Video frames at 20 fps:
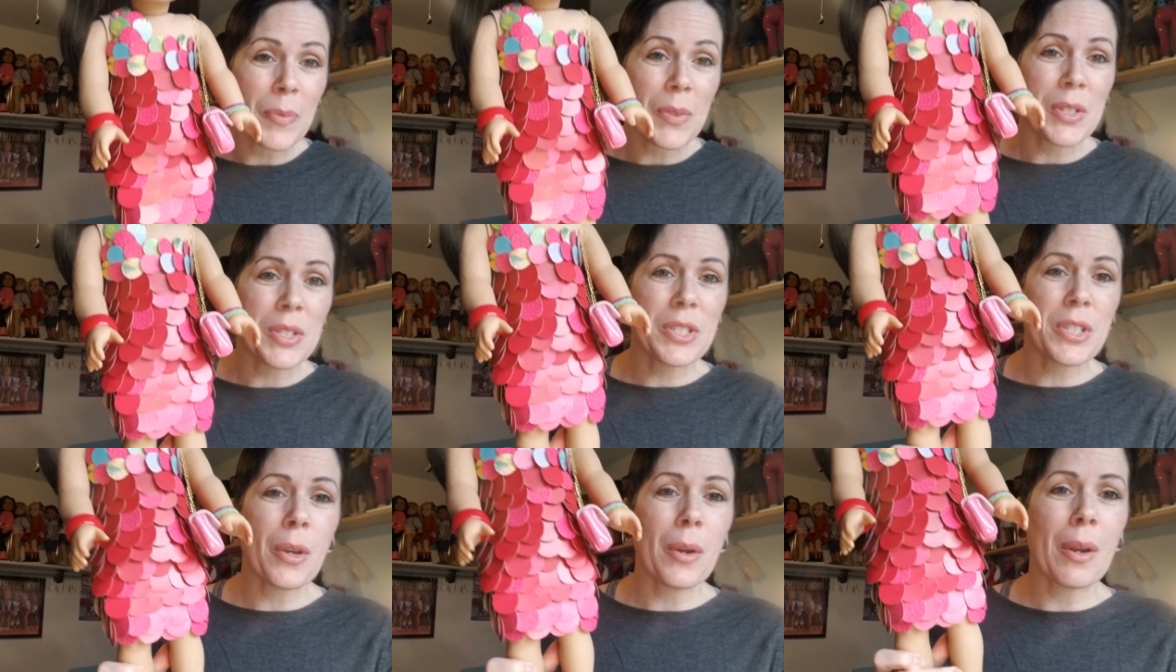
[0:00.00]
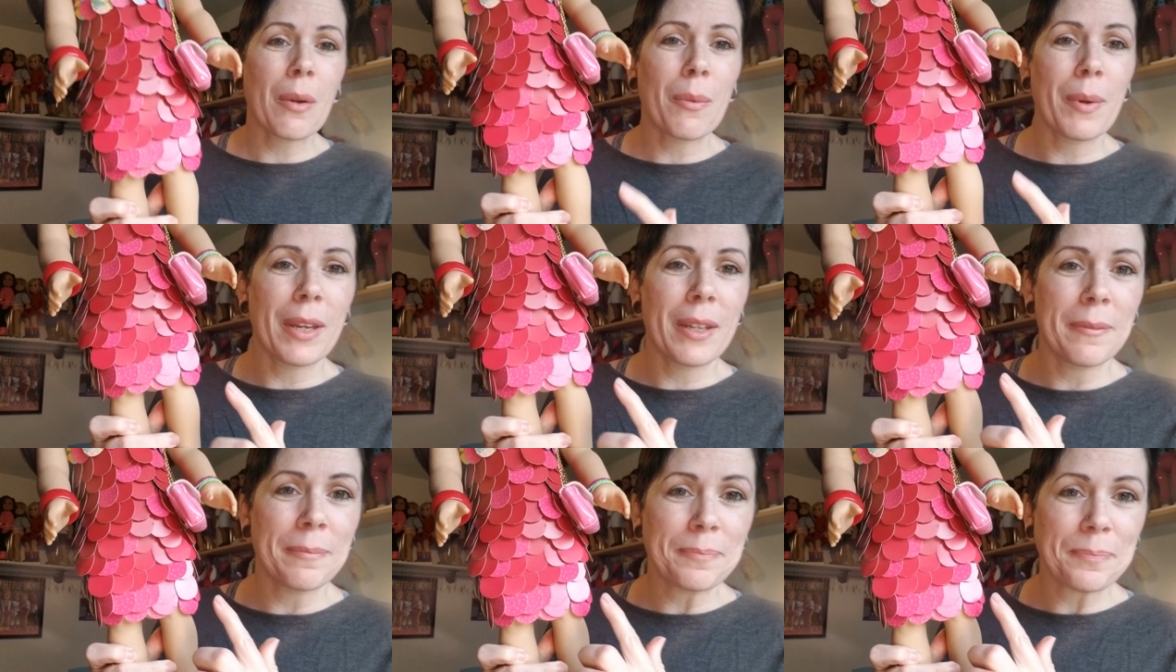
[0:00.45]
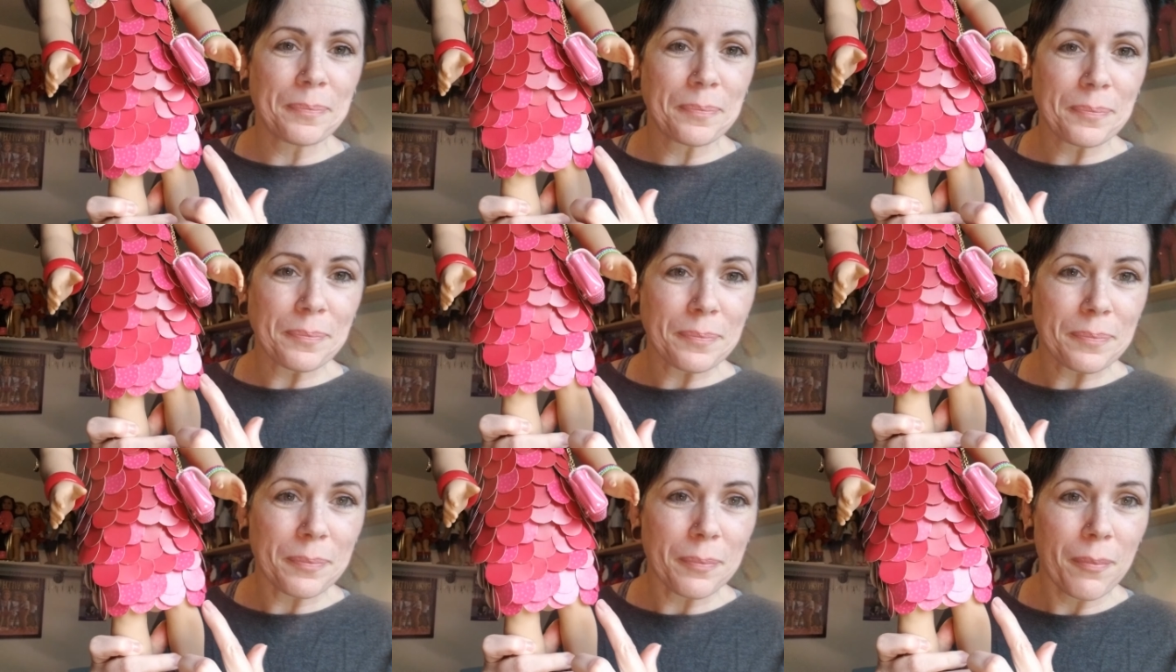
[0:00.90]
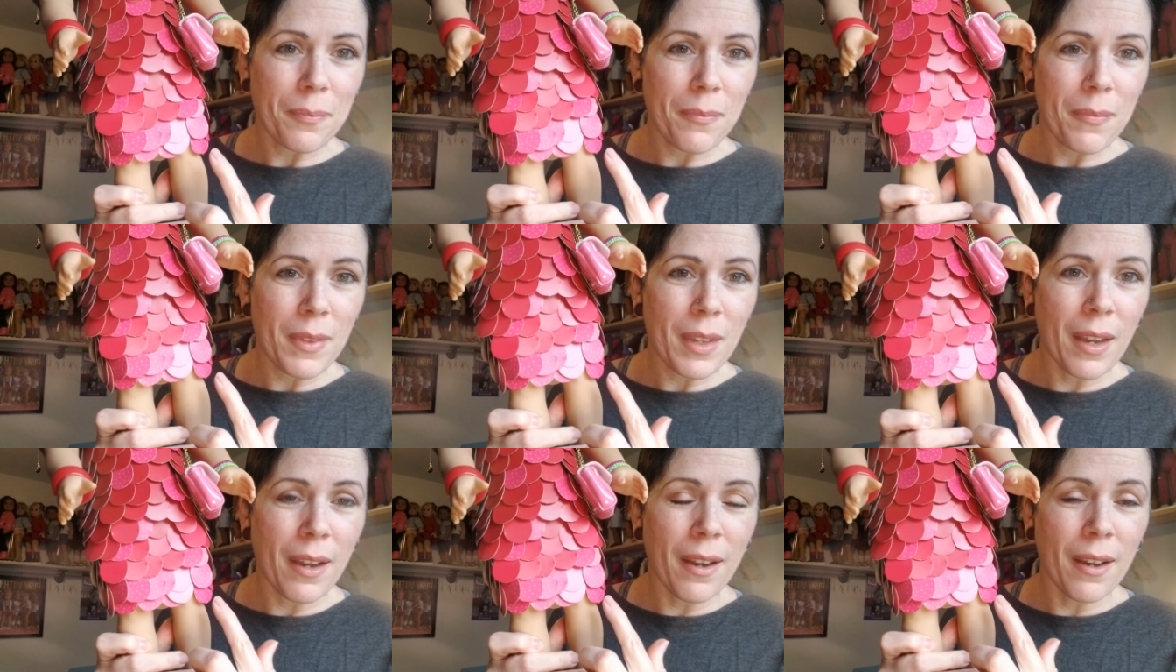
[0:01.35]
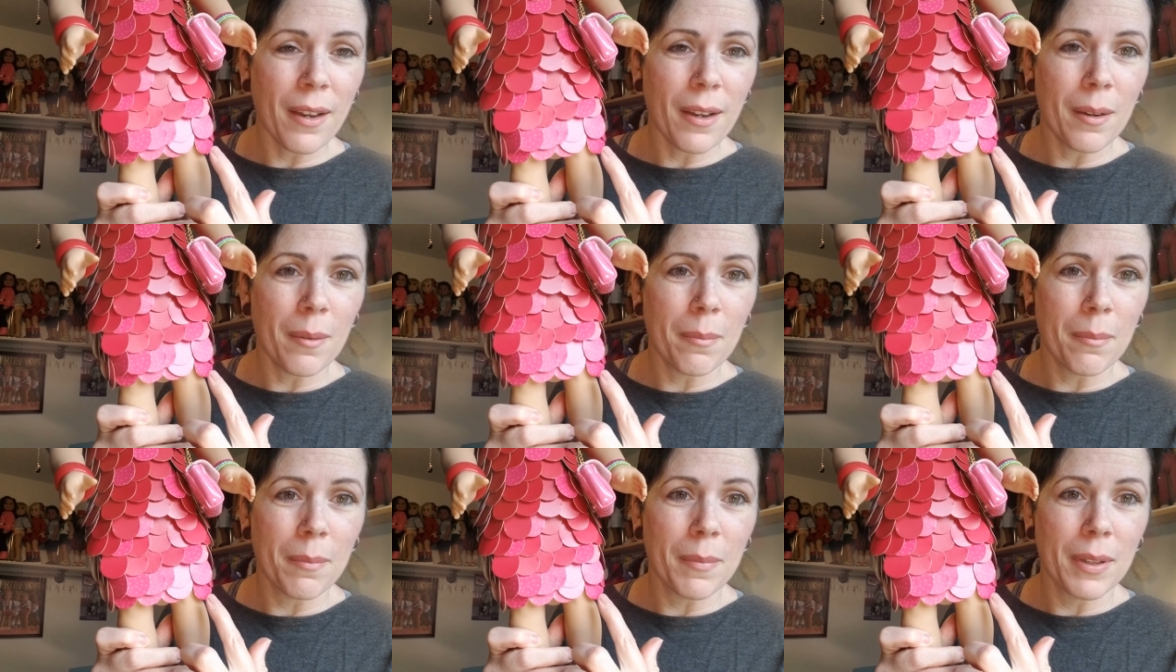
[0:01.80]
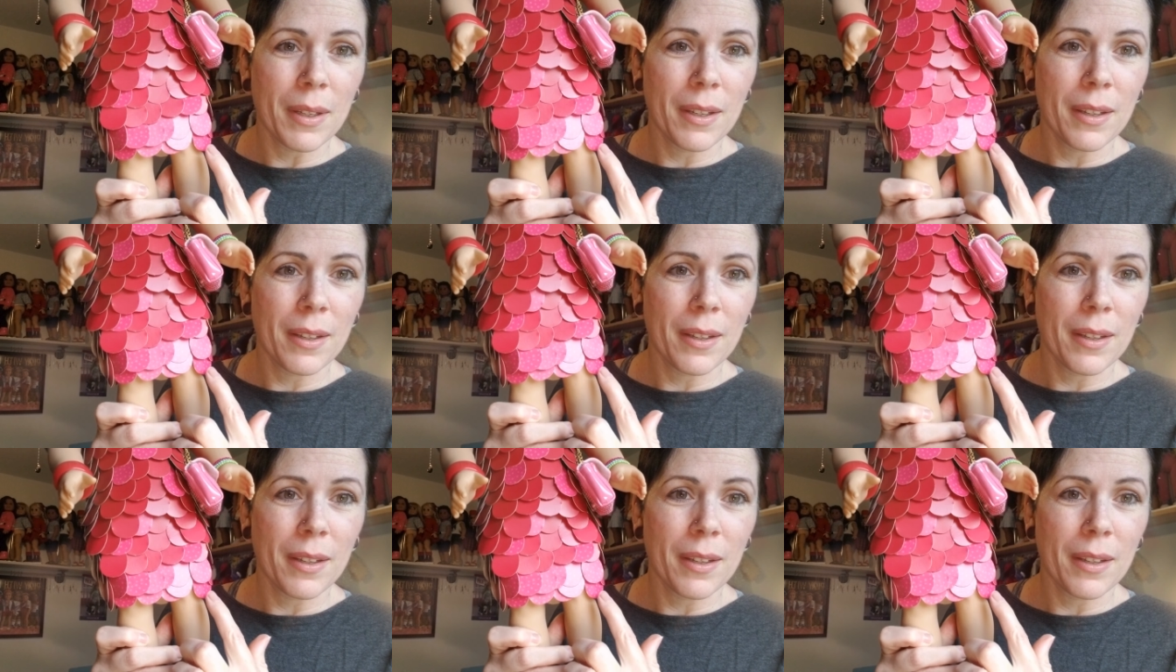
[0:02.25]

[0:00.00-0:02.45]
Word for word: So I went, um,